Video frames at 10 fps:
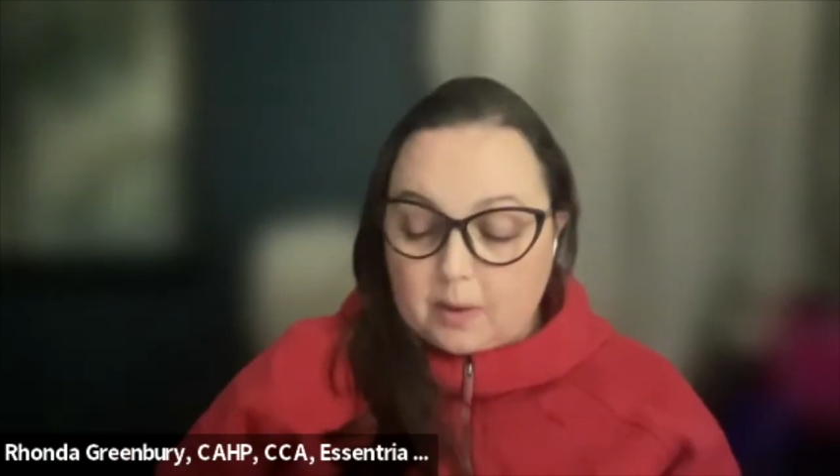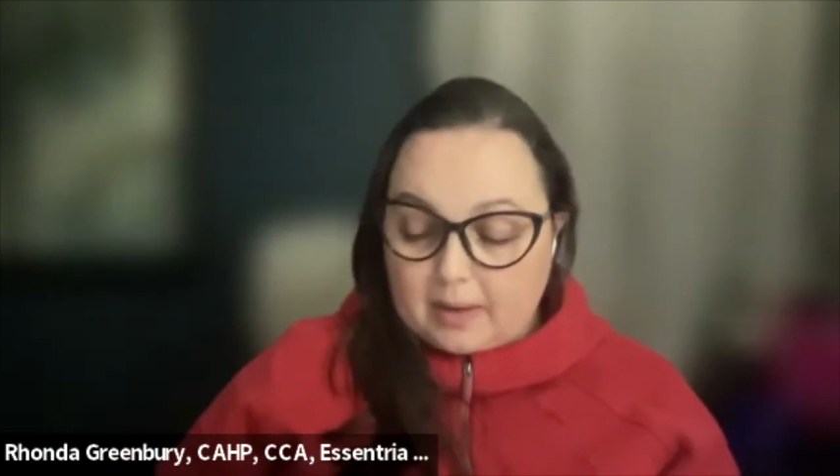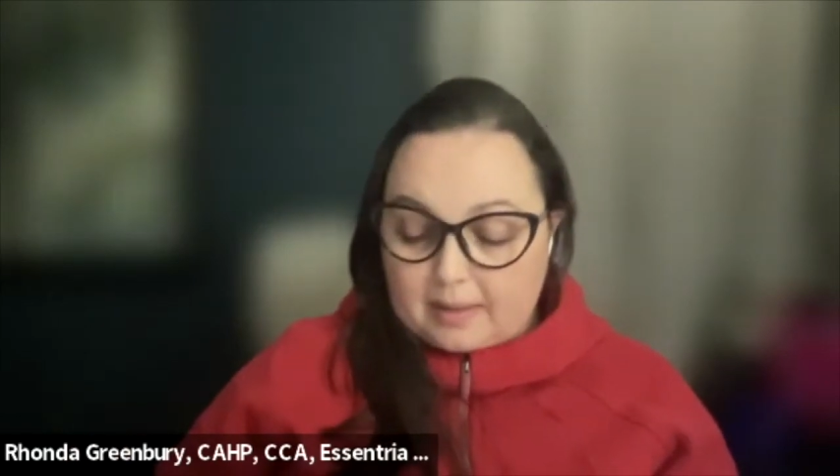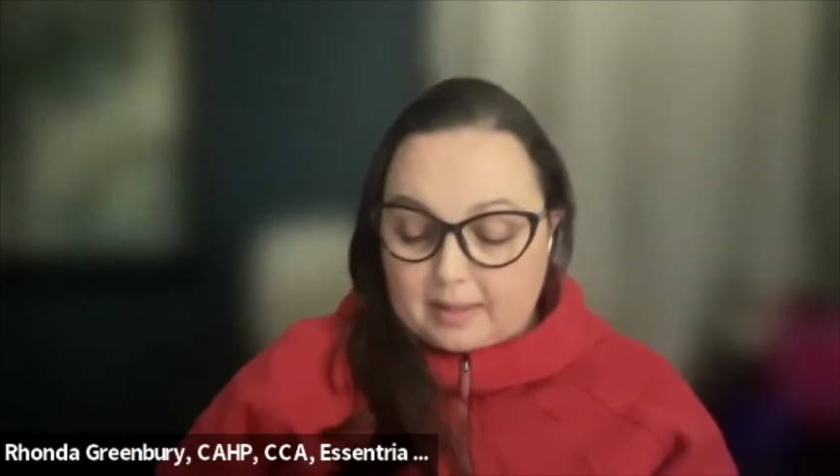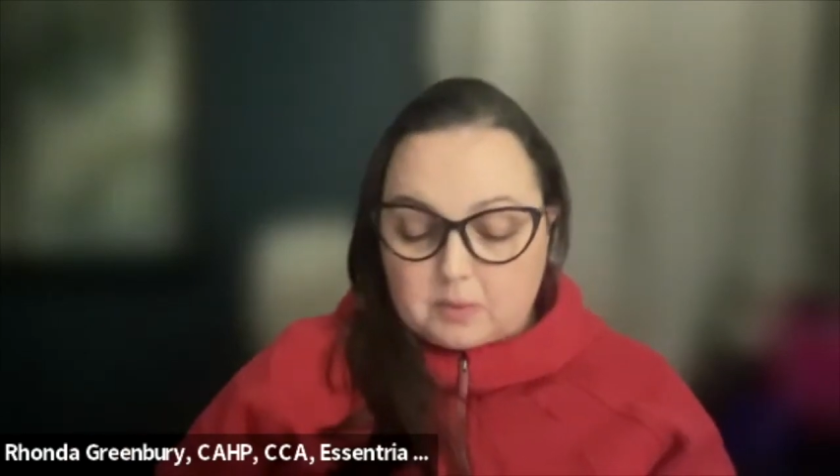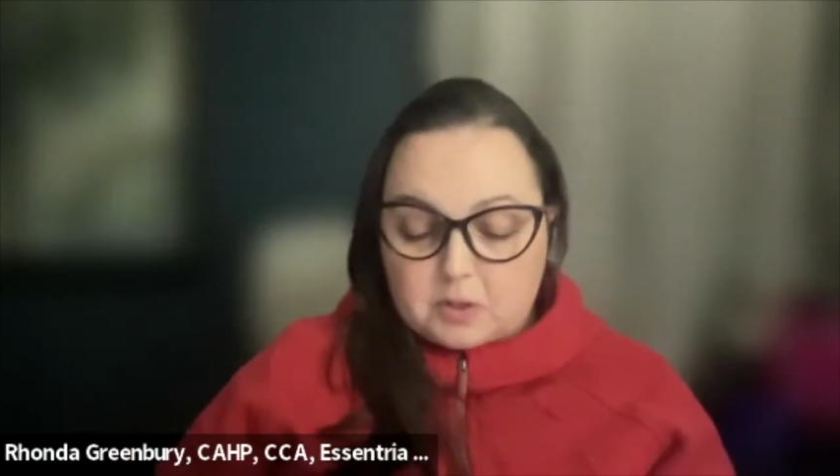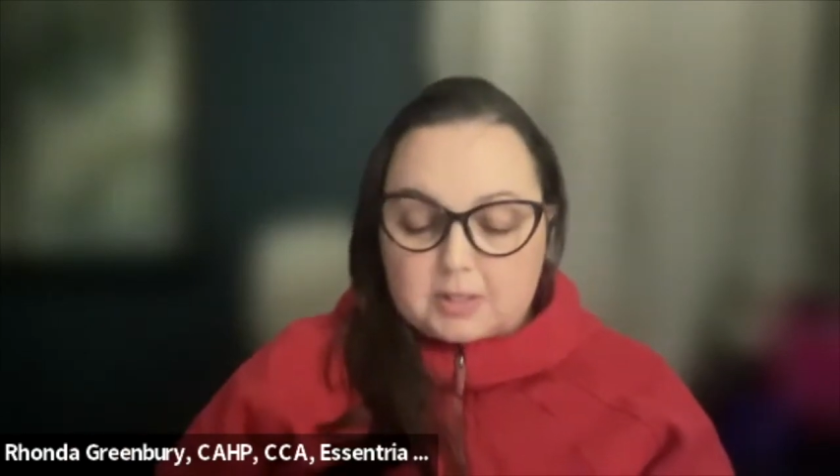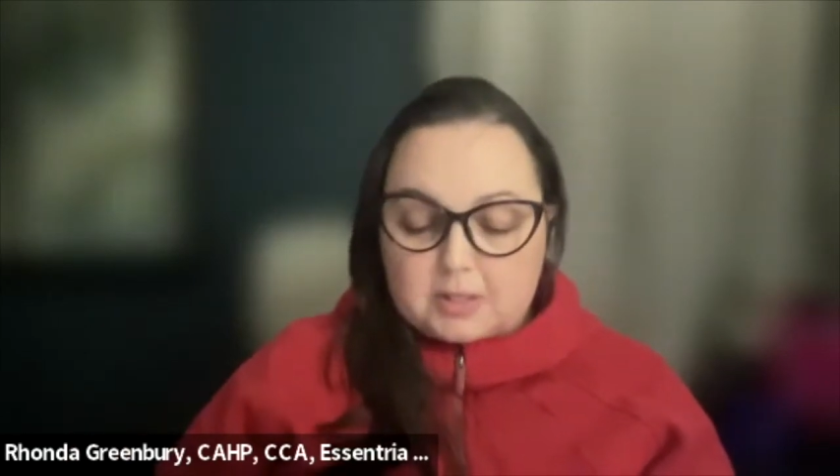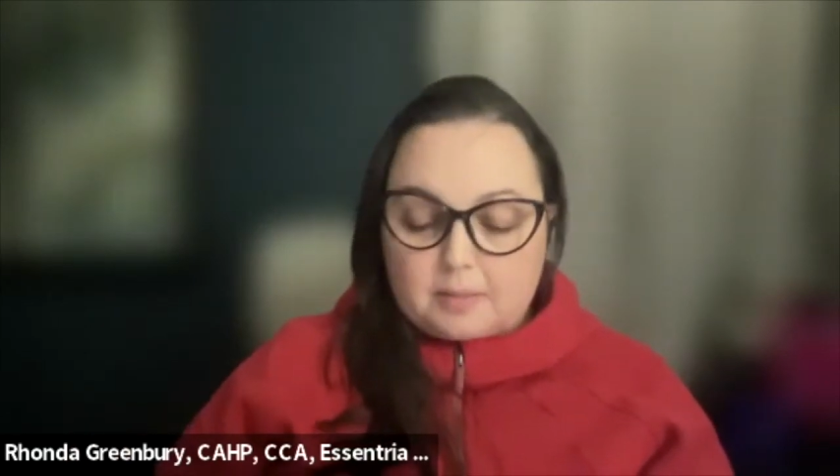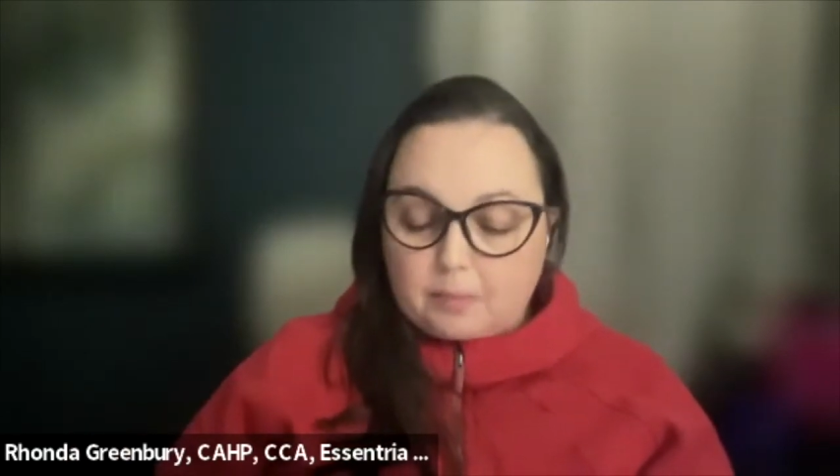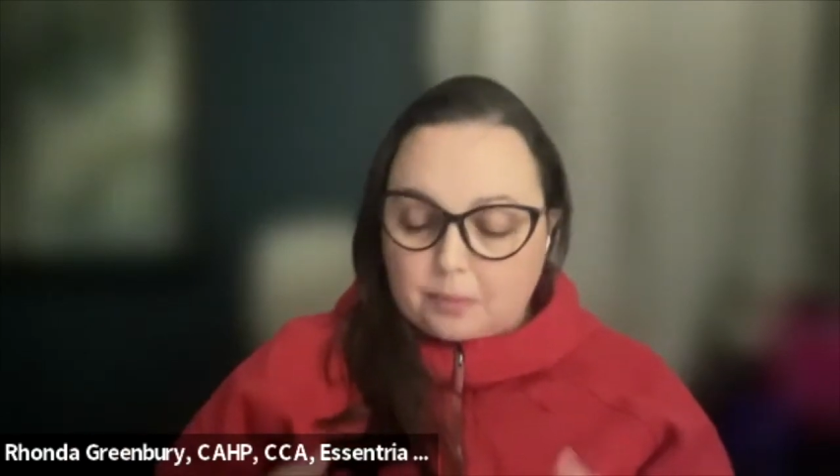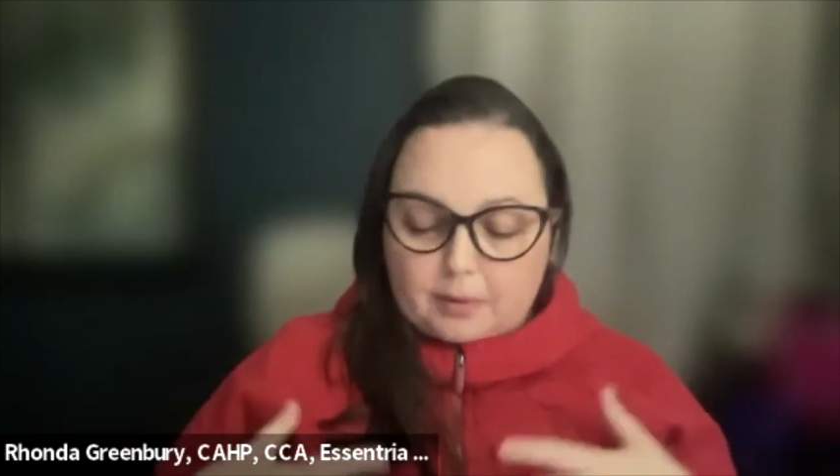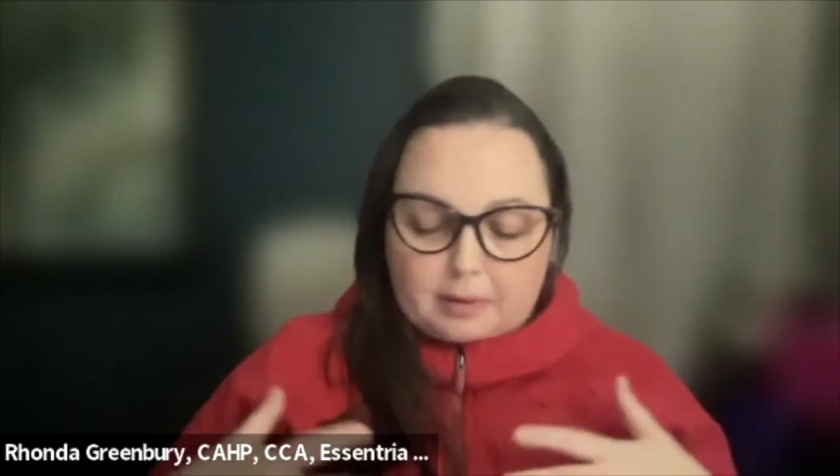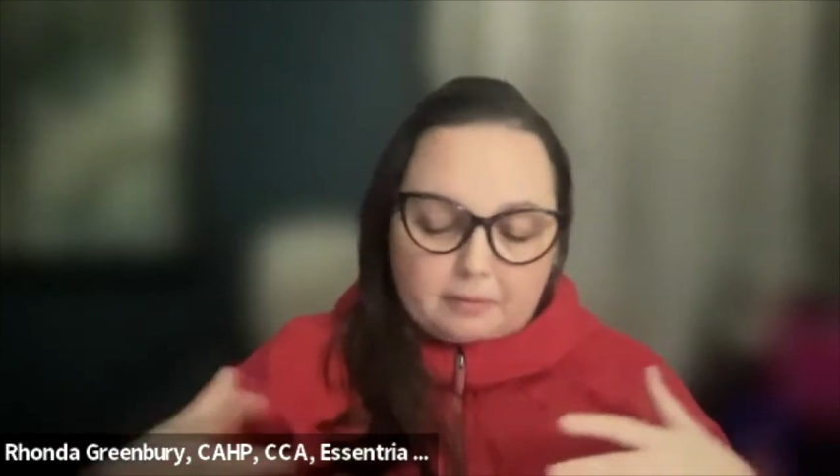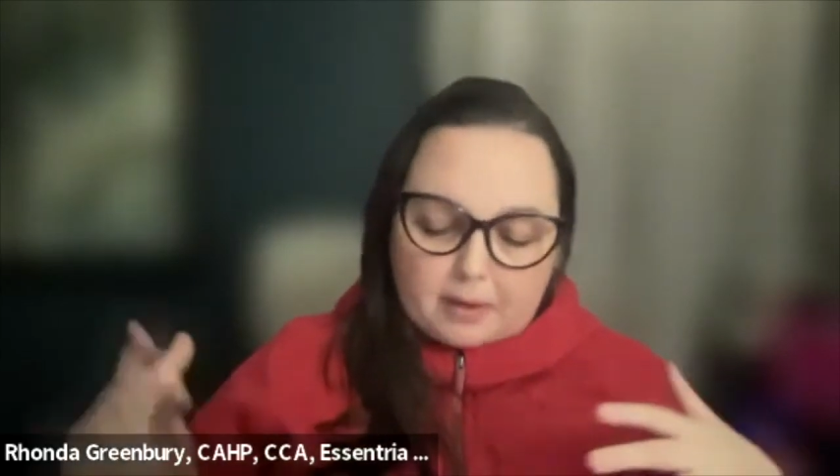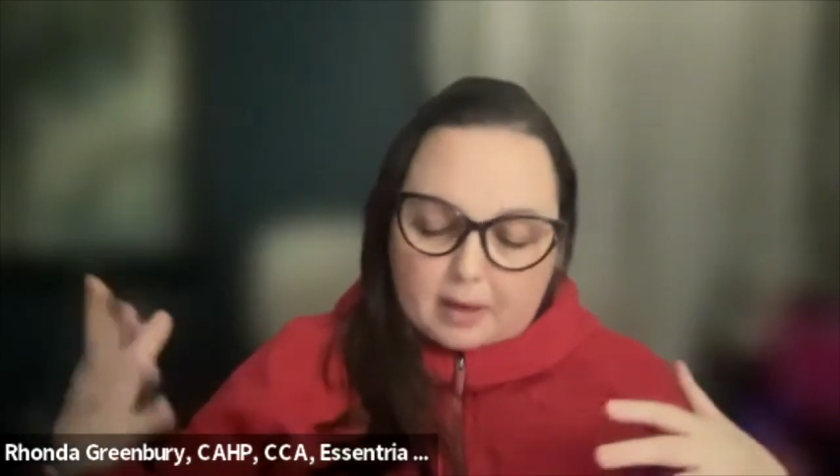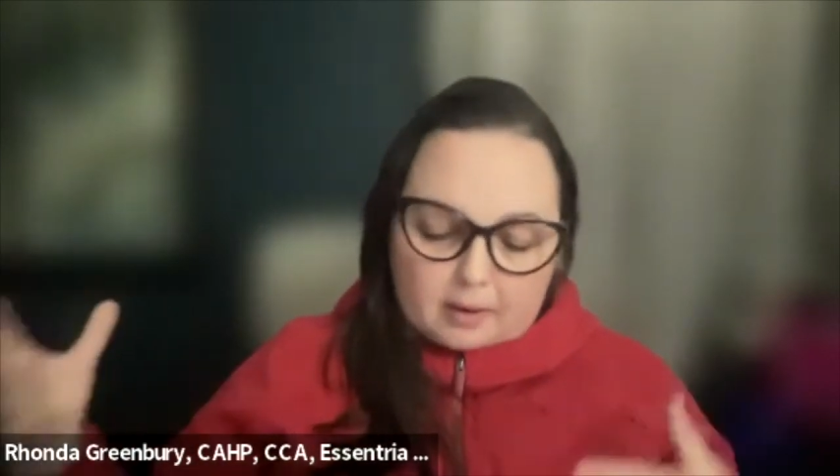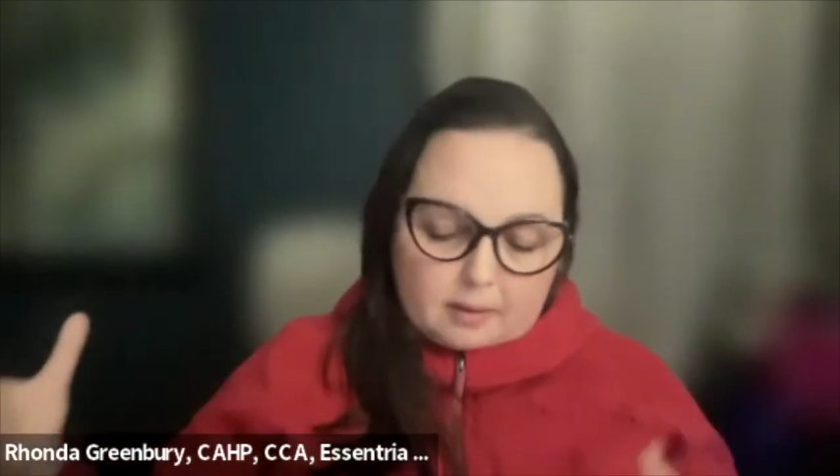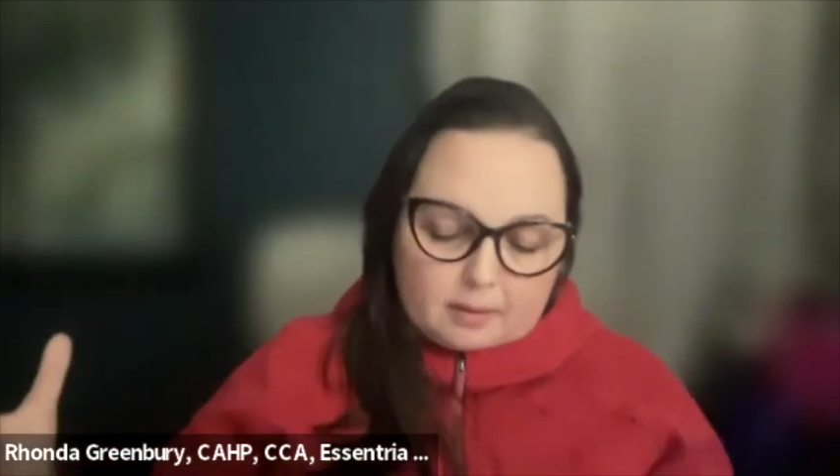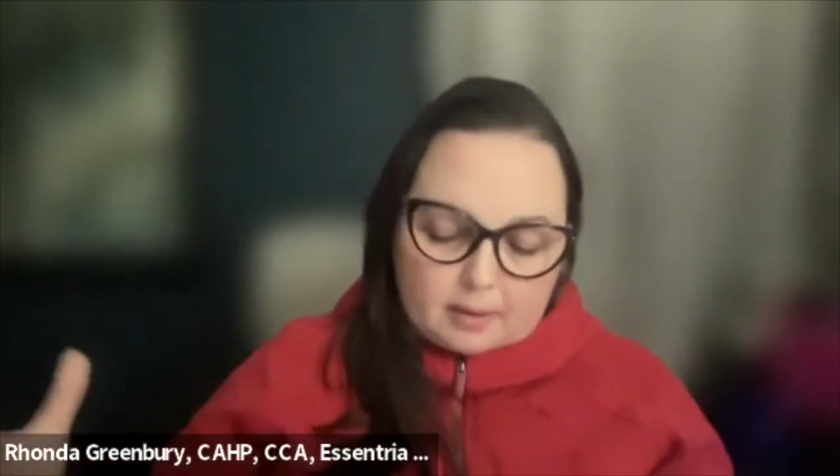I think it was just a brief kind of